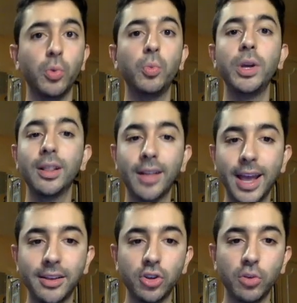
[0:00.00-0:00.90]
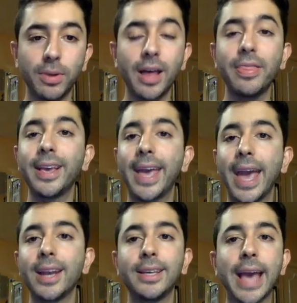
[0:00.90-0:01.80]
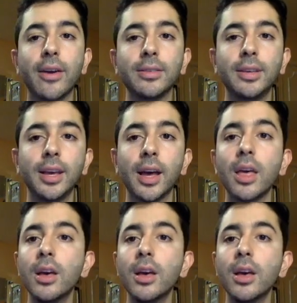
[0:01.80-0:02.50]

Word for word: we'd like to, but they can't guarantee it.